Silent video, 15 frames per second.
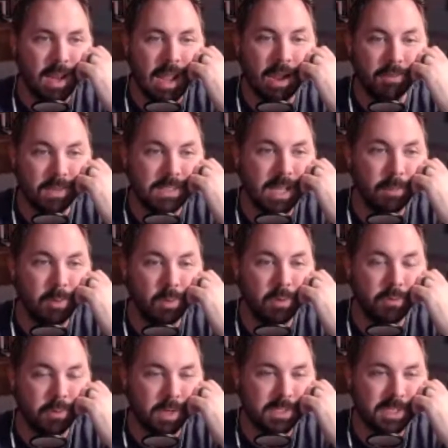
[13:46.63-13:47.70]
And every time you
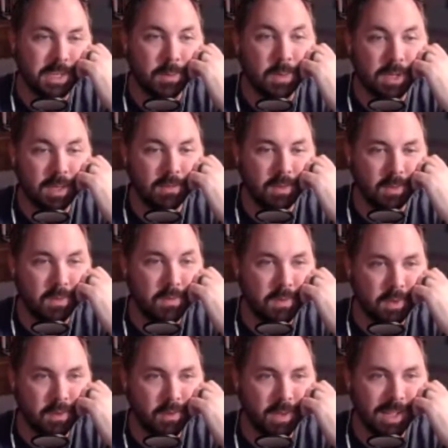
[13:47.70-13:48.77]
refreshed it, it would give you a
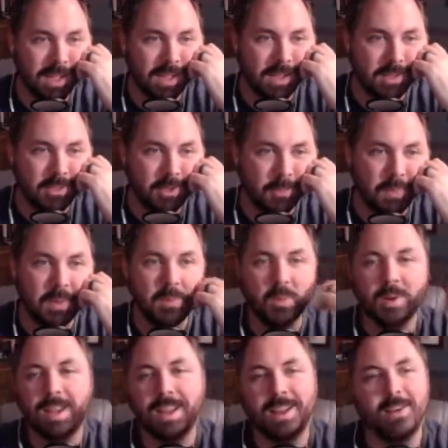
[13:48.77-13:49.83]
view. So people
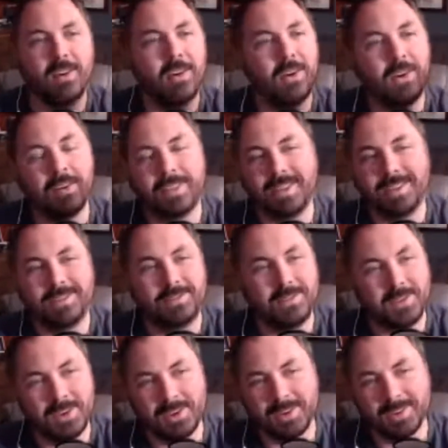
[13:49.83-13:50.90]
were getting all these
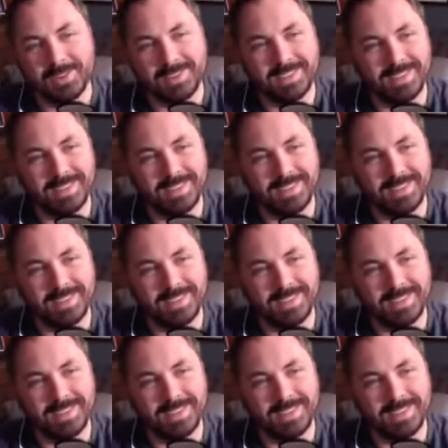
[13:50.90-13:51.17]
views